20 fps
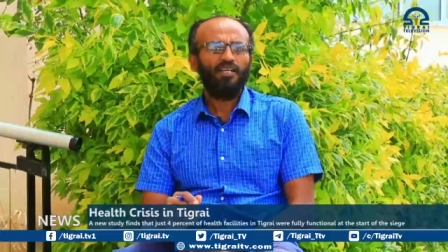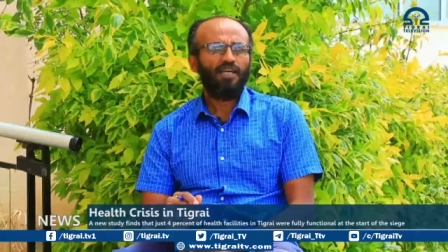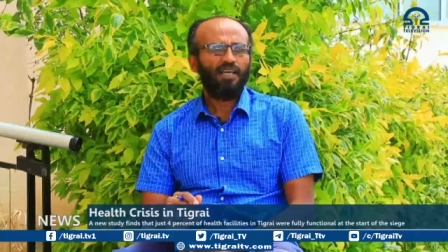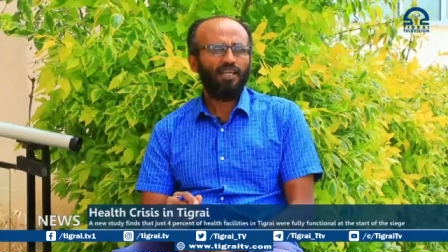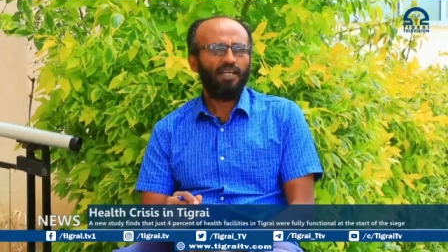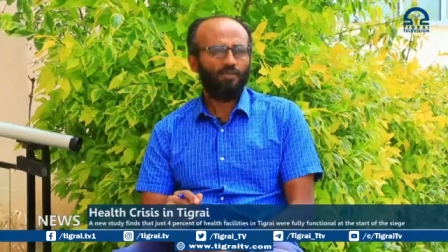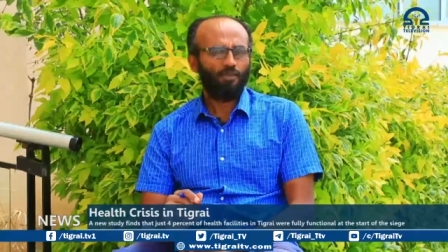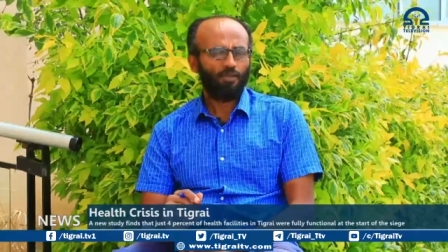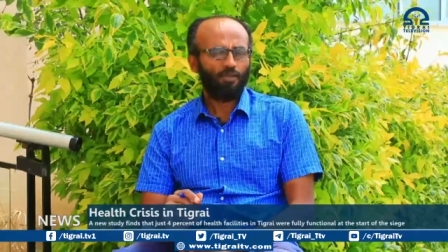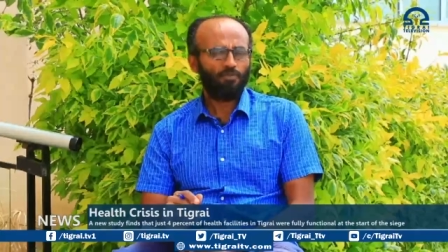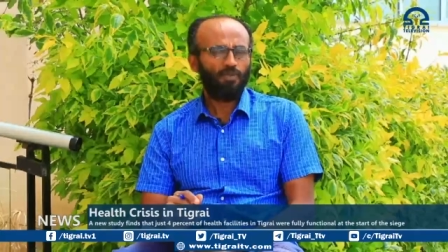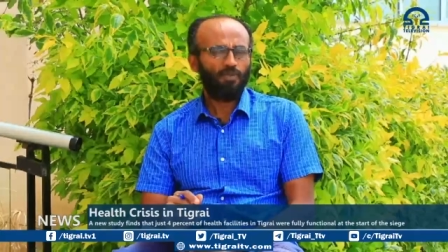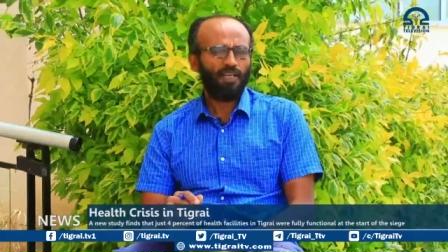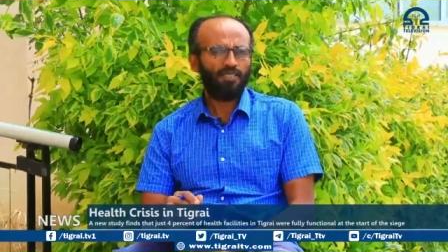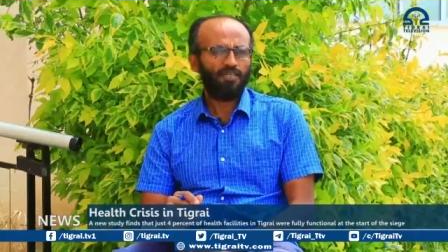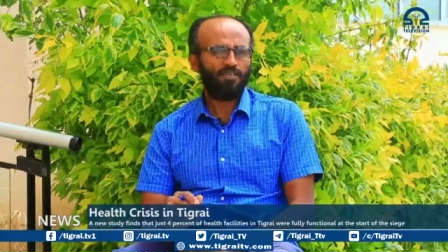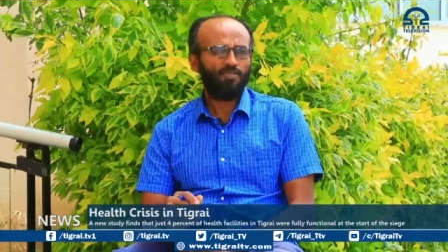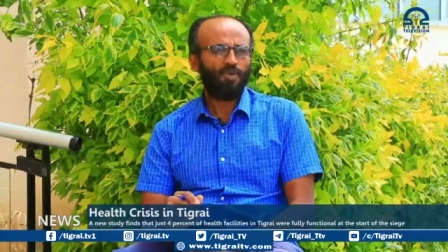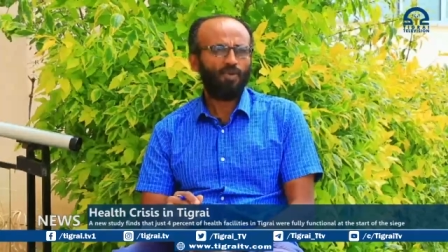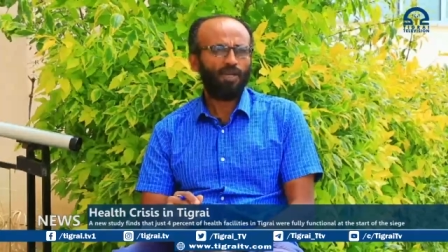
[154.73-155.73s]
in those
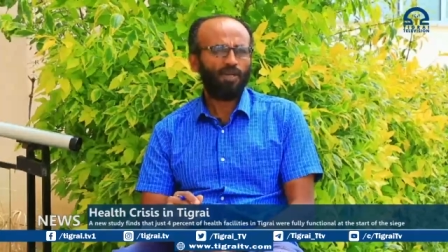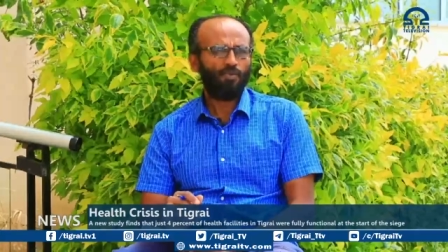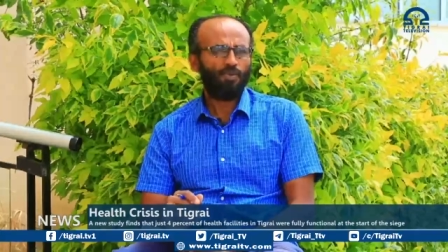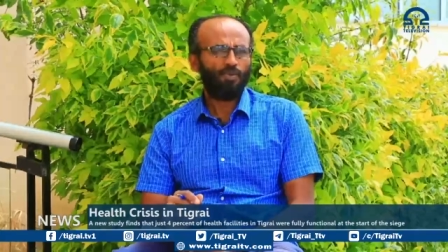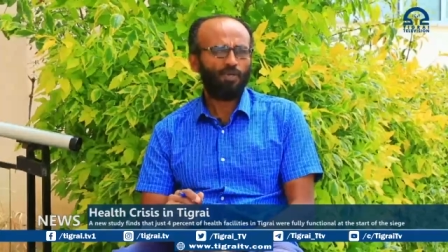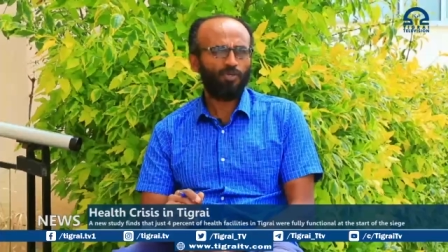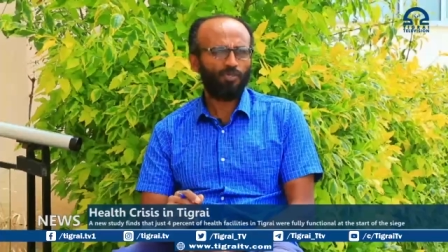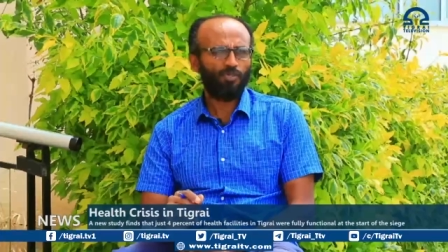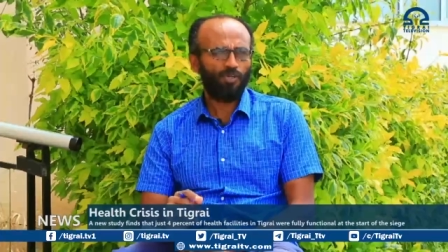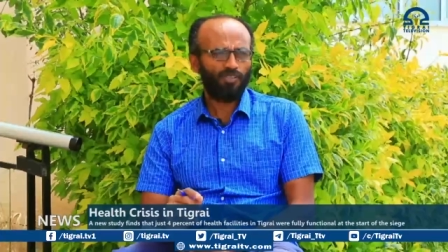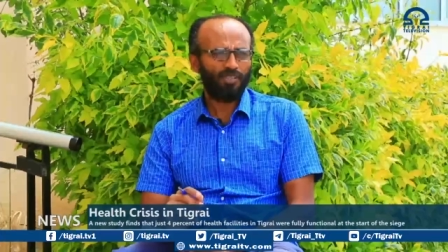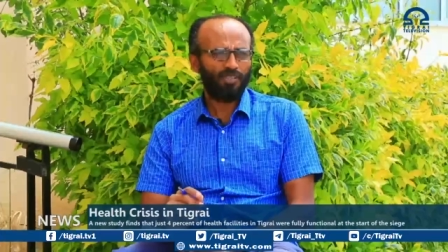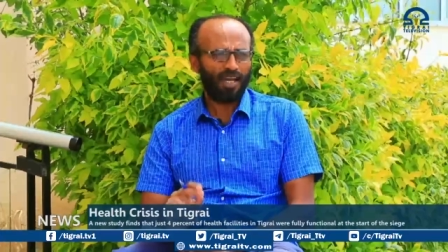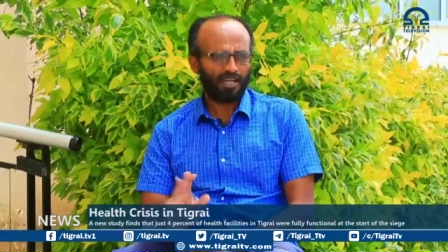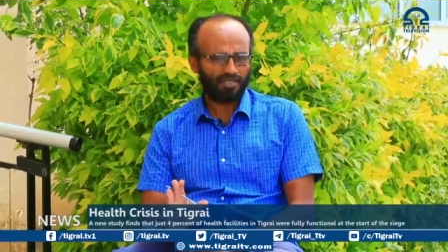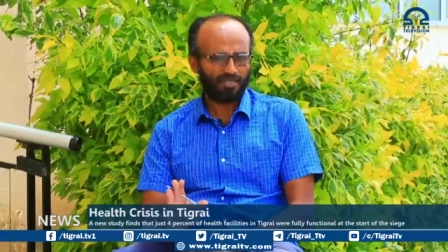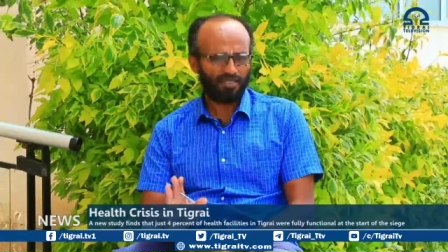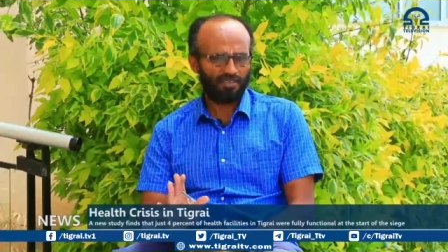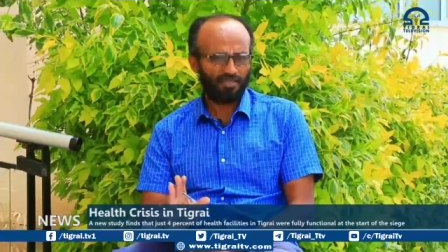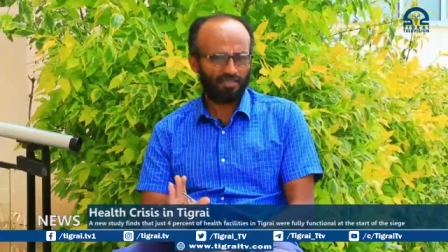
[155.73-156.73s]
places where we could not
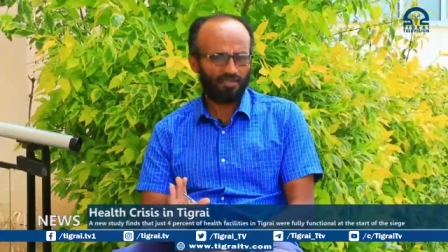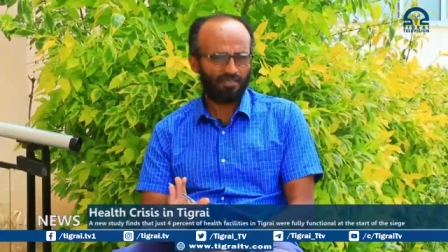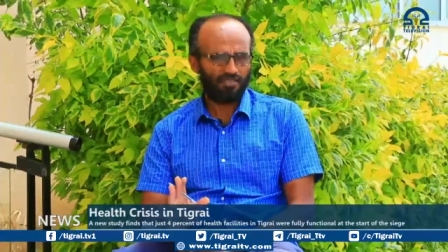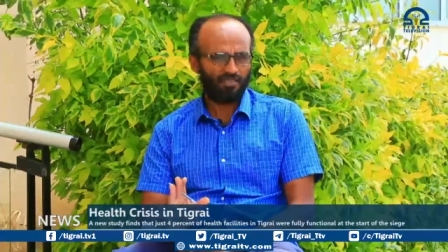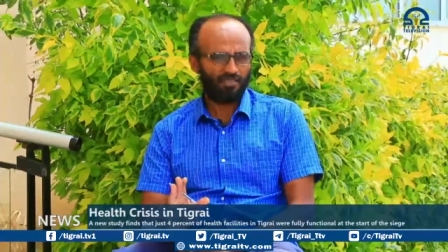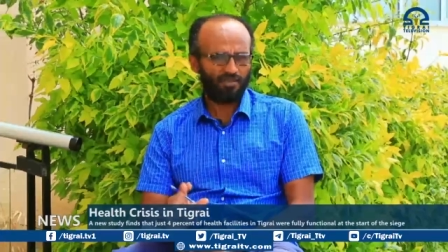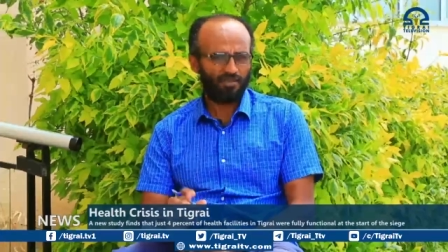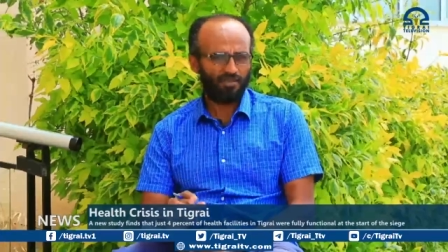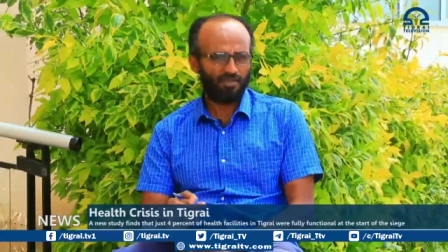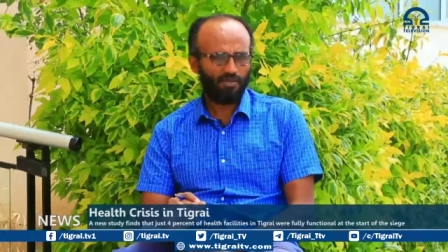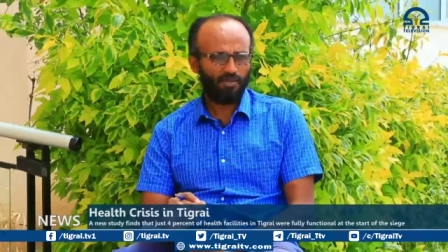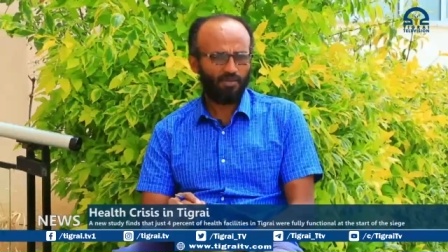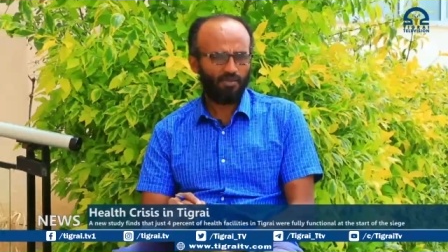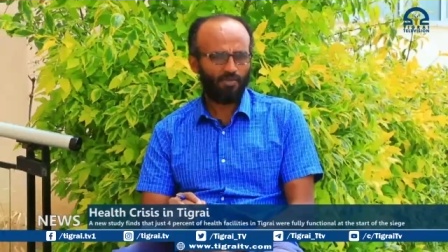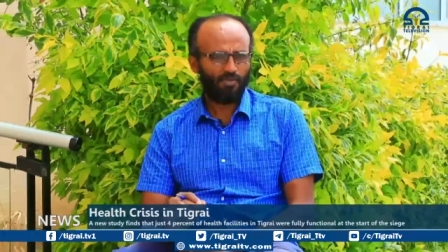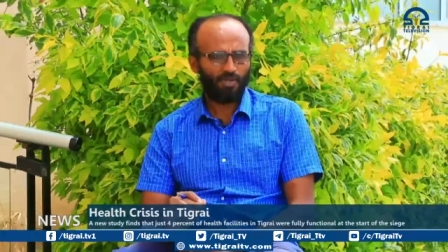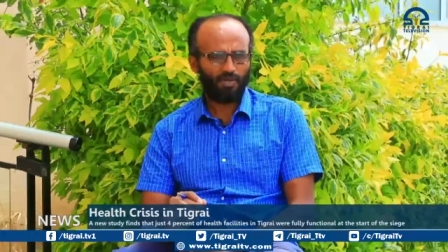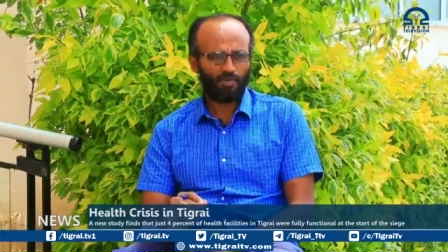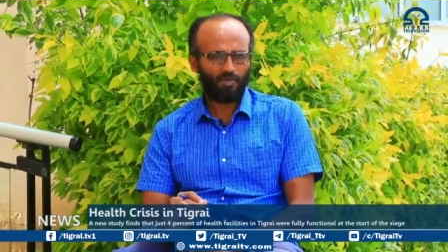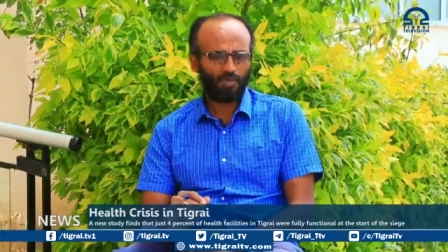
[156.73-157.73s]
access
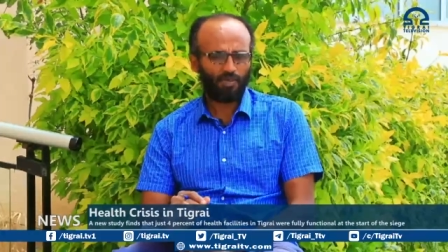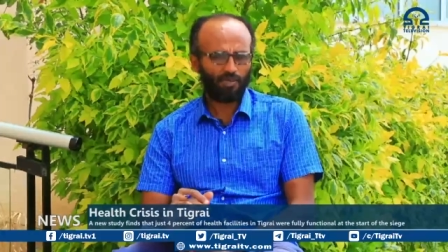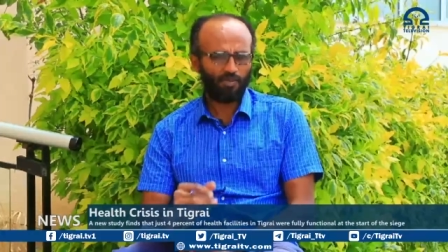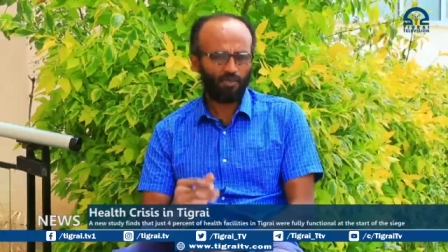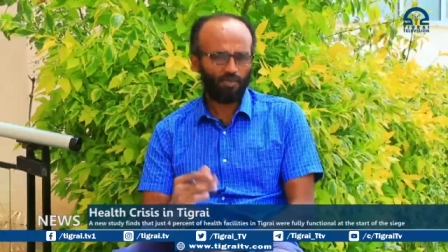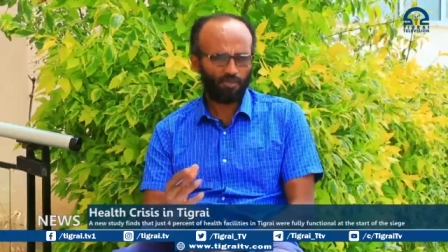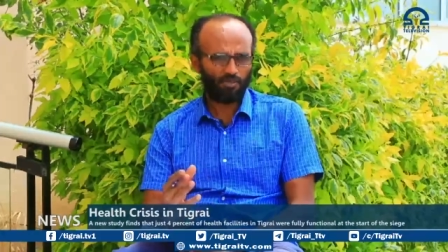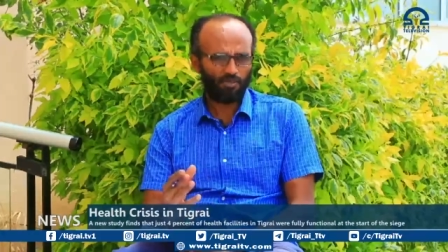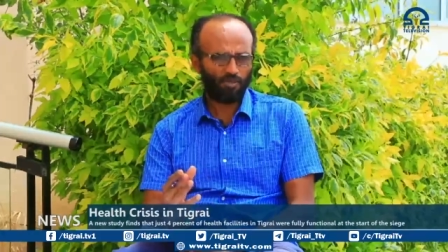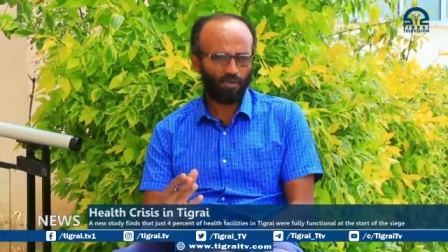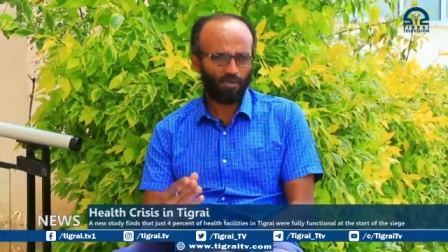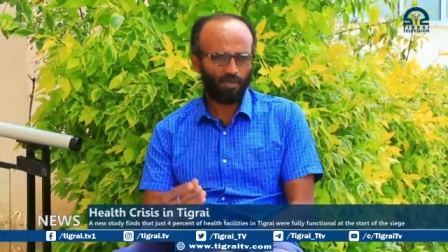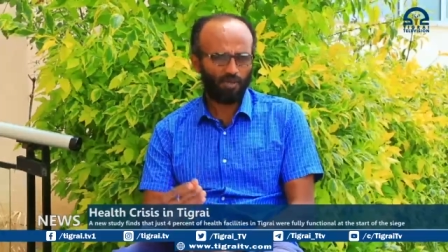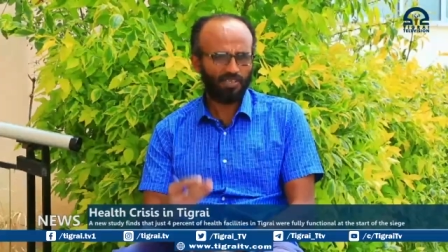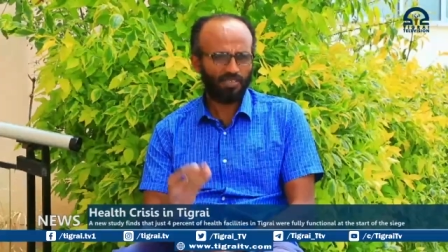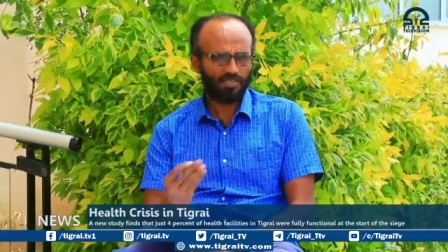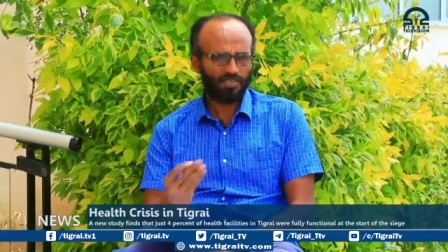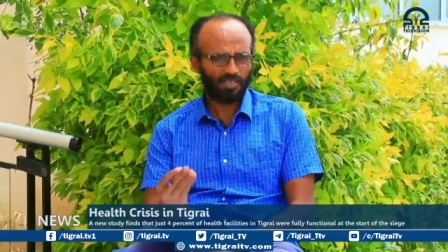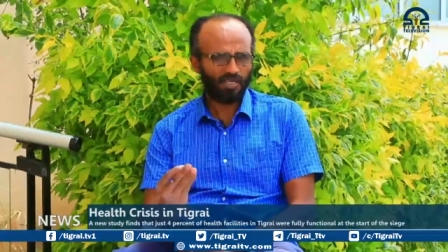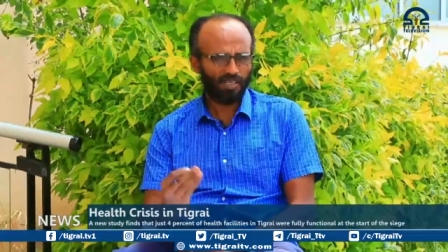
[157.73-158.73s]
where we could not go and
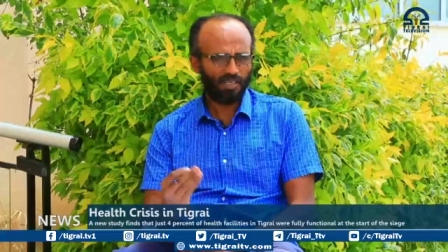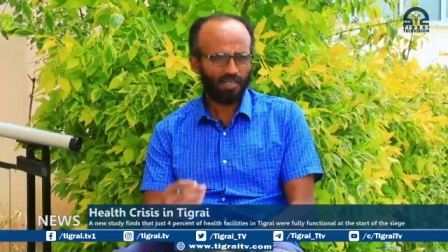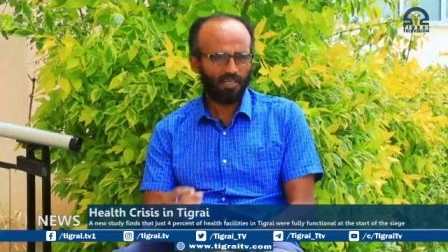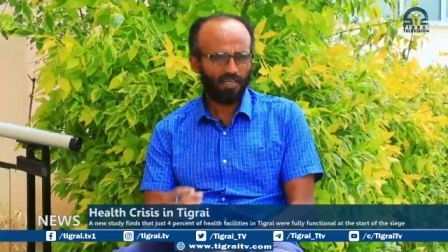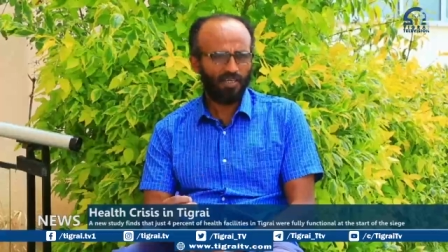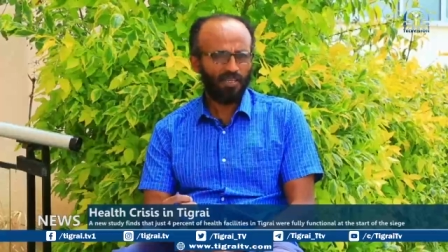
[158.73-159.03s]
see